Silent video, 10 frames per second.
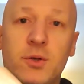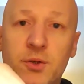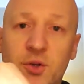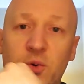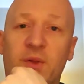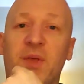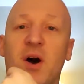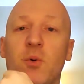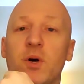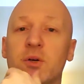Do what
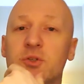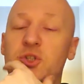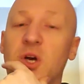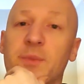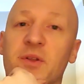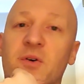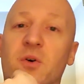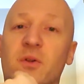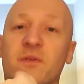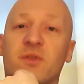thou wilt shall be the
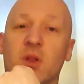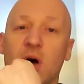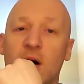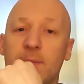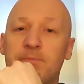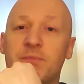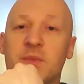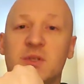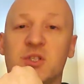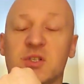whole of the law.
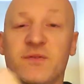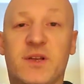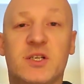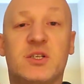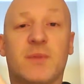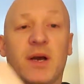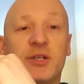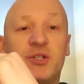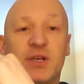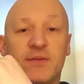Just finished my
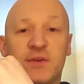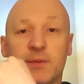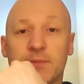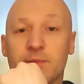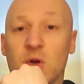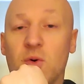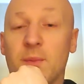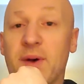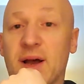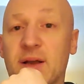shift. I'm
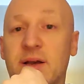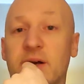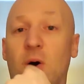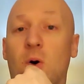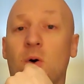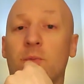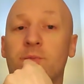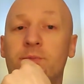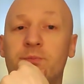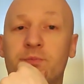going back
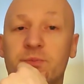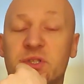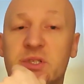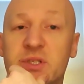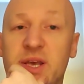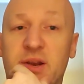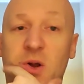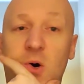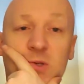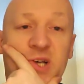home. Stayed in
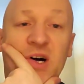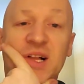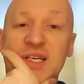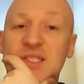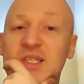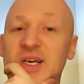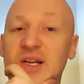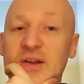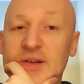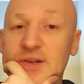a hotel last night.
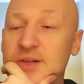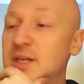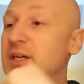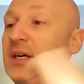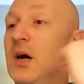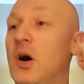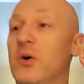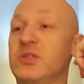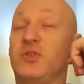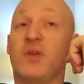I
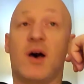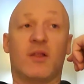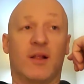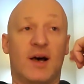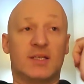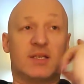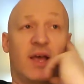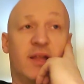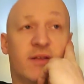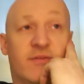always do that on the last
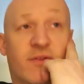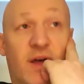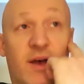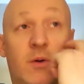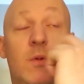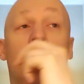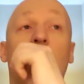night and then fly out.